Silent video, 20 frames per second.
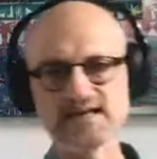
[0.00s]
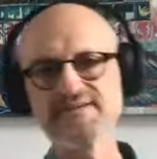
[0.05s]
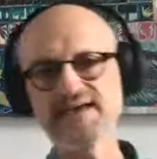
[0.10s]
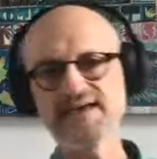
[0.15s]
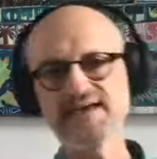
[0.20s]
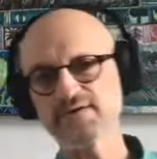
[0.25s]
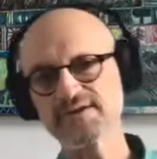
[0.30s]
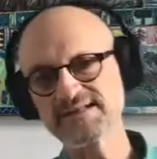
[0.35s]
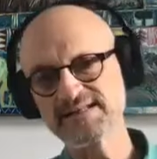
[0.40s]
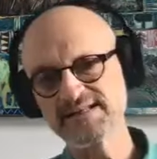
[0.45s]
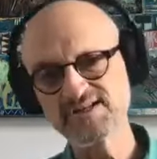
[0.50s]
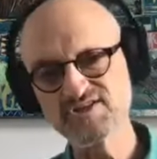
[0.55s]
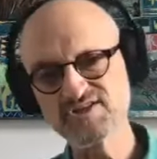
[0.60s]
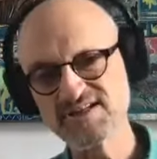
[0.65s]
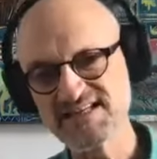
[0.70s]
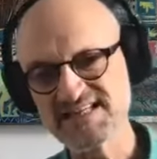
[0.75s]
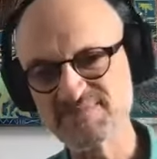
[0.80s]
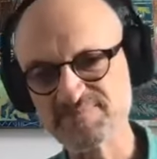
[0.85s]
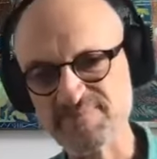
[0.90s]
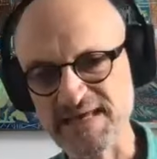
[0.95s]
i love how
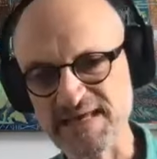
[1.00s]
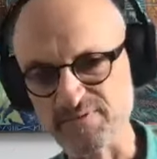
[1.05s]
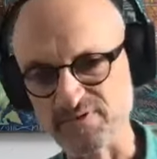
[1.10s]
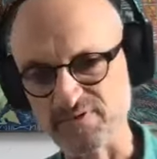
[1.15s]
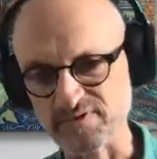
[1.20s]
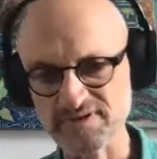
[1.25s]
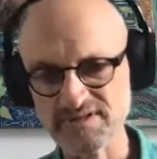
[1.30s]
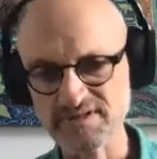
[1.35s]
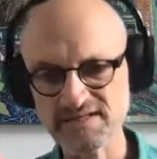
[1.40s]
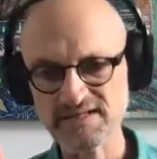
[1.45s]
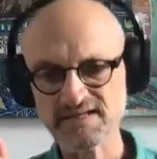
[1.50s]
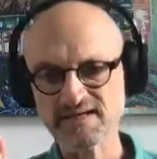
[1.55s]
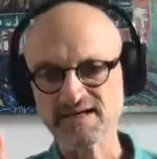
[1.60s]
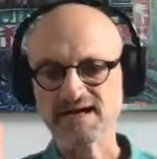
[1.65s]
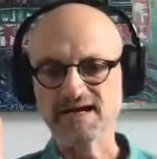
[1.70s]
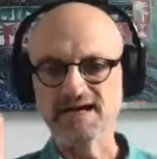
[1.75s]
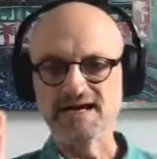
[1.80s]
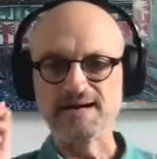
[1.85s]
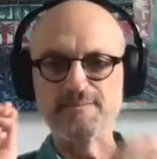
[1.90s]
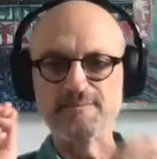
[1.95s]
indigenous people
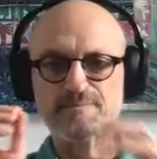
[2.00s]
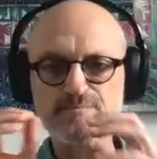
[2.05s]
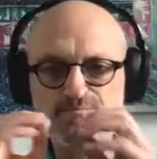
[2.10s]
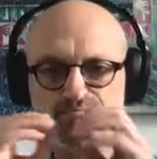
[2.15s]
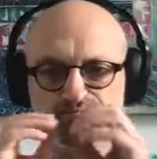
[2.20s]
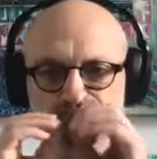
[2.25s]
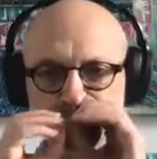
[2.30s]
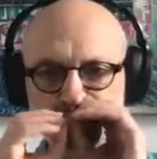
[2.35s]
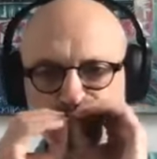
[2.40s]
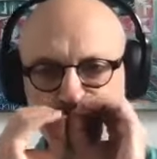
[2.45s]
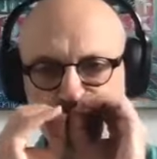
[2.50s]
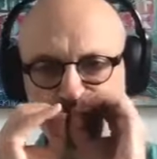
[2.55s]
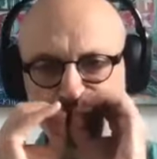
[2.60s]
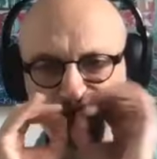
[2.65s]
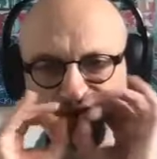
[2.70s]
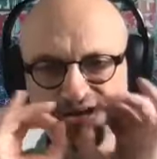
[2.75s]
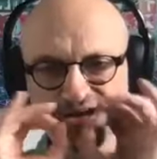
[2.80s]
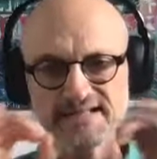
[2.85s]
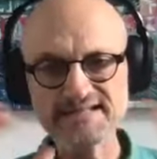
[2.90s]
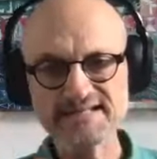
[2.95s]
are
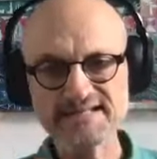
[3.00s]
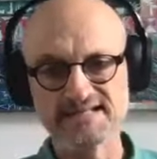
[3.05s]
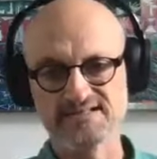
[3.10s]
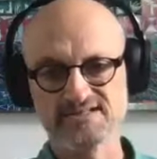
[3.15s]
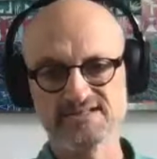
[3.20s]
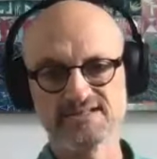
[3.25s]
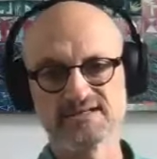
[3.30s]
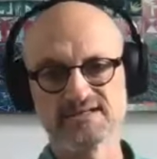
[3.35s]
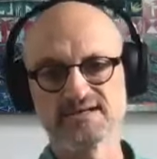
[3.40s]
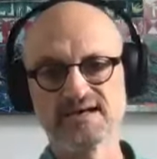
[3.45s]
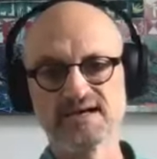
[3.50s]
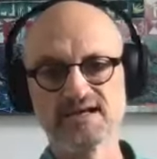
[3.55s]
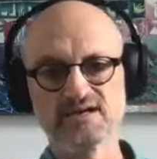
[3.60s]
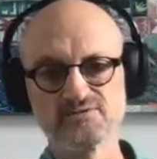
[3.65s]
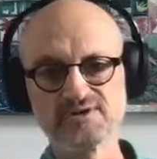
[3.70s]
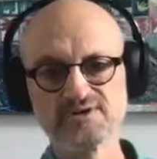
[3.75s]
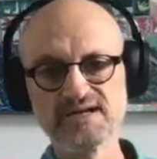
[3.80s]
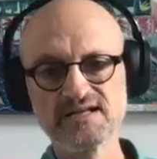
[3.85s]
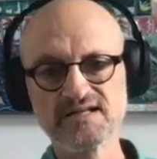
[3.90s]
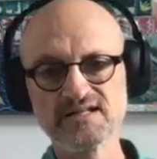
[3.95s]
brilliant
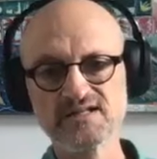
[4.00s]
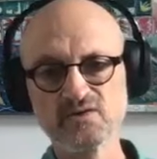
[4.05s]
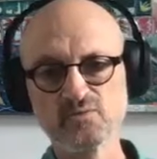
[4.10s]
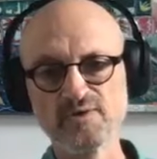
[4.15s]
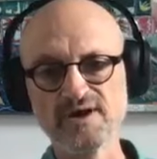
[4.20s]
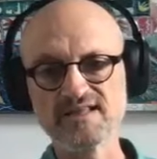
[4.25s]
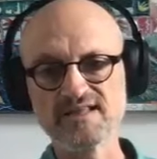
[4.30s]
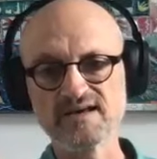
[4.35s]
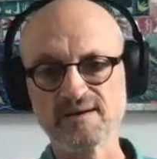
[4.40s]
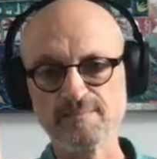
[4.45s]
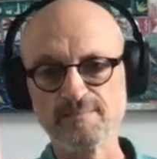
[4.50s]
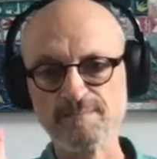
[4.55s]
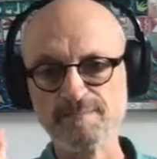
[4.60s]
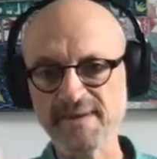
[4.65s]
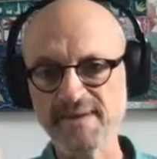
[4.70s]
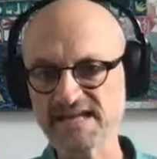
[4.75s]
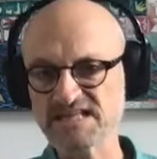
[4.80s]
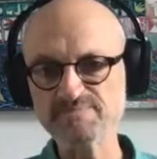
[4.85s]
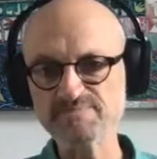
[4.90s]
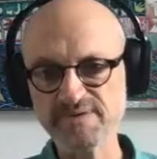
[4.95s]
at reading the
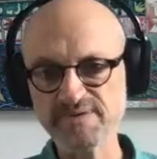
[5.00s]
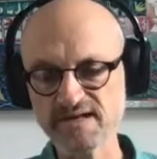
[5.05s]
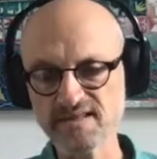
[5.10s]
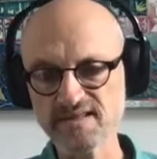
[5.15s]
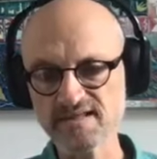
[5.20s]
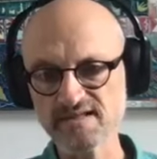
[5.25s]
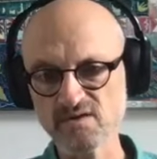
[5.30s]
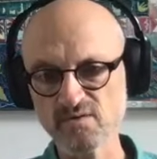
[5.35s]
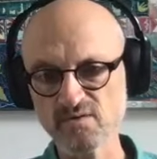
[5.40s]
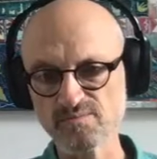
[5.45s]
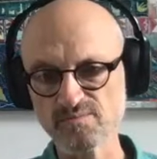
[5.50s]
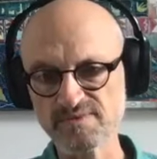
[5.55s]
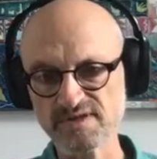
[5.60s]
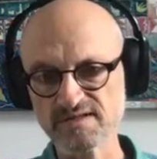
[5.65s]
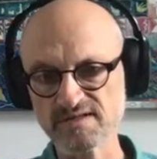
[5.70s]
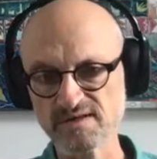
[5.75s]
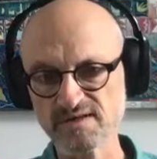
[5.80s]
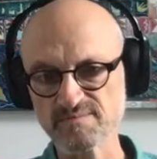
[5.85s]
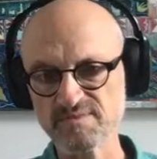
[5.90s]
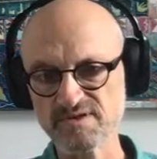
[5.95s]
weather much better than
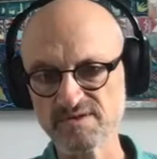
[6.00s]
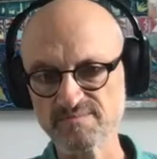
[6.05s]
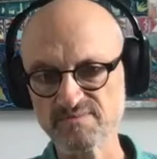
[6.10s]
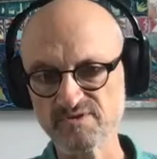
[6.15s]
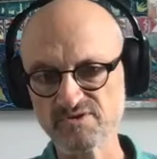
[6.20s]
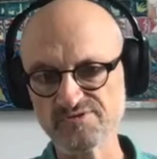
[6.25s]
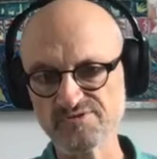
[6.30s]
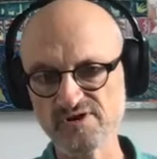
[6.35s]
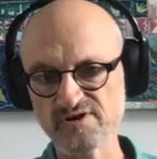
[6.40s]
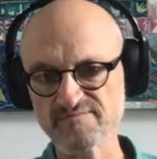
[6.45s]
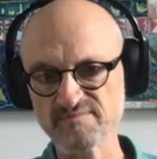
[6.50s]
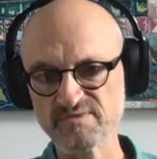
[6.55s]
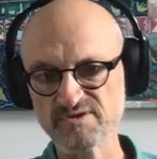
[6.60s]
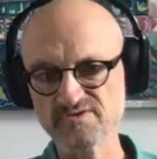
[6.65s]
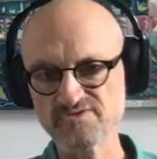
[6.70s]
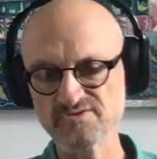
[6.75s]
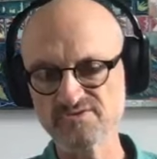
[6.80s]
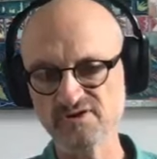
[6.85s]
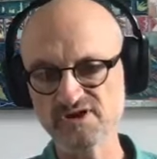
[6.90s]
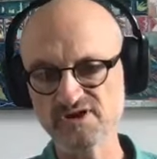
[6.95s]
the than the
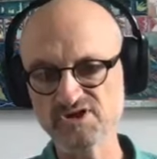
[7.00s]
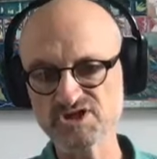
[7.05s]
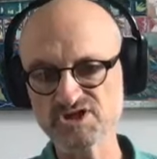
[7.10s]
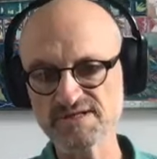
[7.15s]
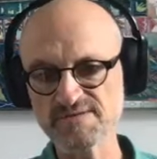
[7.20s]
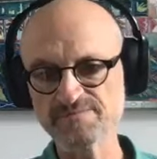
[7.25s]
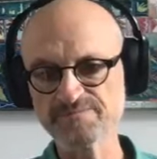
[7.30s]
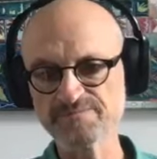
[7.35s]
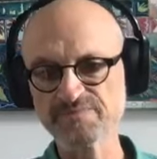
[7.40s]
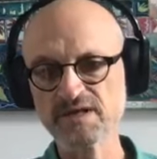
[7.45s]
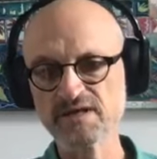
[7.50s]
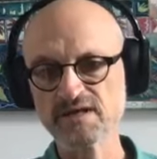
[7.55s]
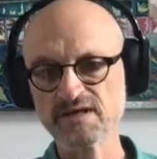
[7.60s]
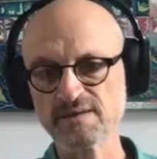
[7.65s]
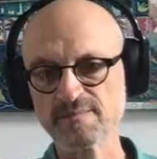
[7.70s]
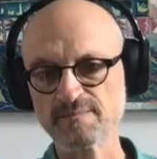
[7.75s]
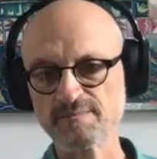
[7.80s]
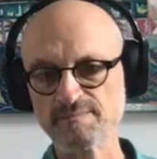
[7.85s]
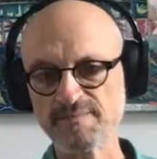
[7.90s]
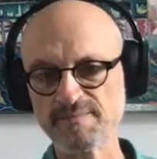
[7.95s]
bureau of meteorology
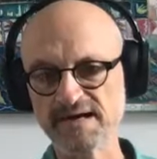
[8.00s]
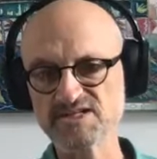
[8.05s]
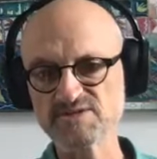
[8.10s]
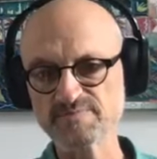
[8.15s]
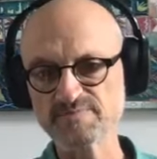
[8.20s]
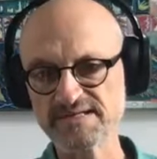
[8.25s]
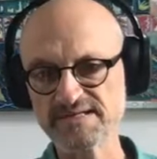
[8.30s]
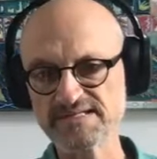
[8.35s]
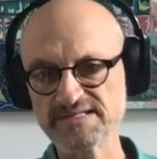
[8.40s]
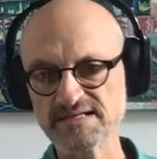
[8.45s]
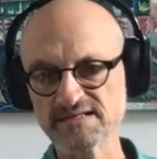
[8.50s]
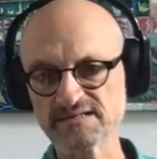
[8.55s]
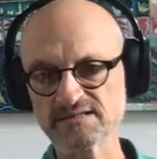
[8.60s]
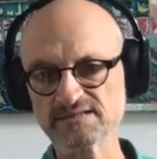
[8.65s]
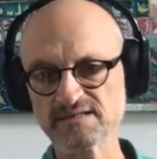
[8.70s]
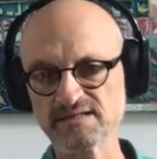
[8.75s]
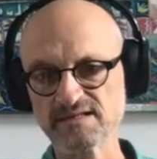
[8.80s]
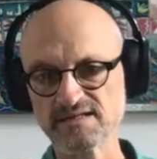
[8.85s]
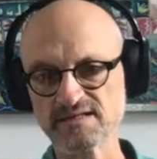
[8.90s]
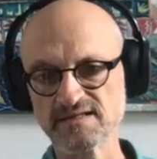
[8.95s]
much
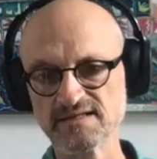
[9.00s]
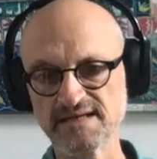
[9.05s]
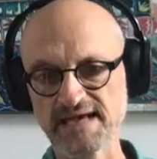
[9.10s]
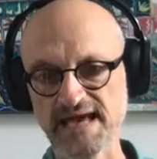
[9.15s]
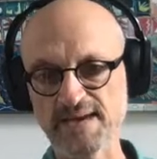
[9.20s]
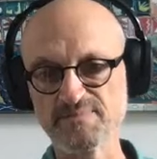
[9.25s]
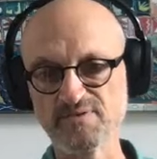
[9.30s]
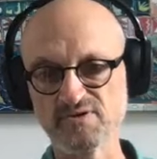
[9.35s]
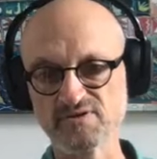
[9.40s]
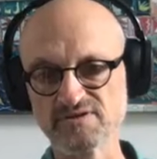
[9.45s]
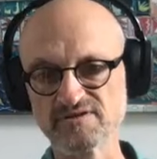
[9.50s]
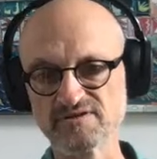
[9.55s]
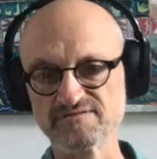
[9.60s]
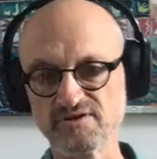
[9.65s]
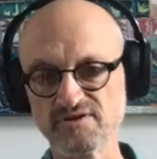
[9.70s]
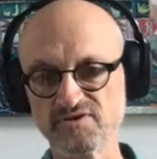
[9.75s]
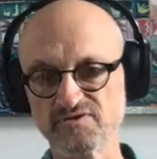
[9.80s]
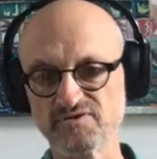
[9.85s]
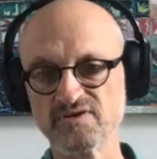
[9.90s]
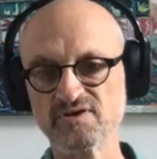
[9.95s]
better than the app
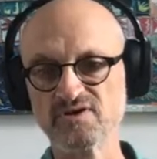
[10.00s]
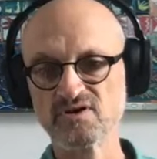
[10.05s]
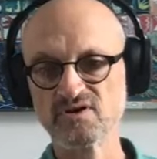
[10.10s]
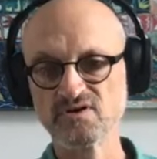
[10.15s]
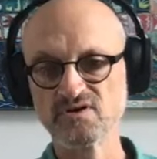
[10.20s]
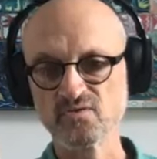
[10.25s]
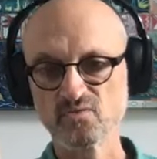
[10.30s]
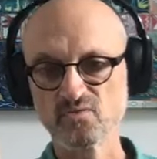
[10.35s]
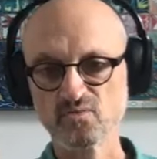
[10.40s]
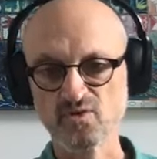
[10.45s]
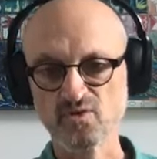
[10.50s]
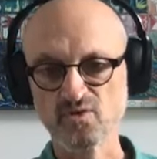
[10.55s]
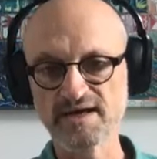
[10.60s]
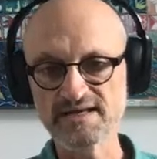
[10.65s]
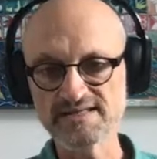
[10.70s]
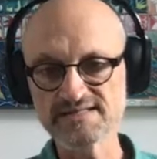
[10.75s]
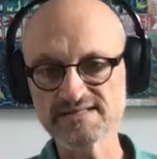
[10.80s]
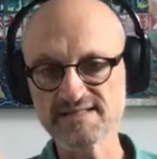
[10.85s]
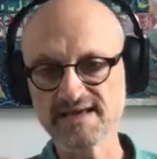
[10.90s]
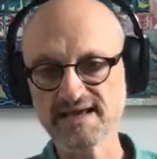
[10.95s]
on your phone
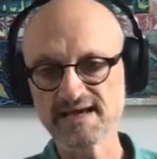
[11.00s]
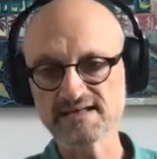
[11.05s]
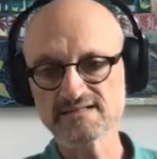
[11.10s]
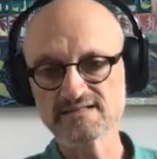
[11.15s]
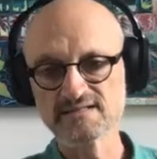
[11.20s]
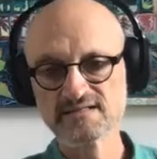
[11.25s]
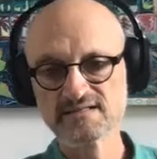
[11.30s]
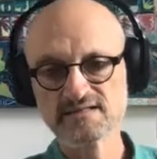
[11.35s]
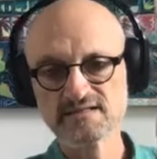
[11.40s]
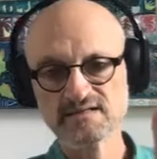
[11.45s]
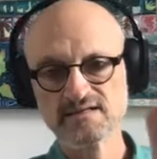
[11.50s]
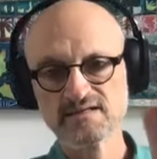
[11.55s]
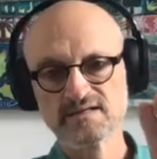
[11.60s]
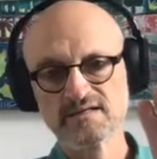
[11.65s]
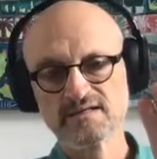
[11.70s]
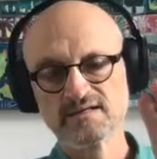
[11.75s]
why is that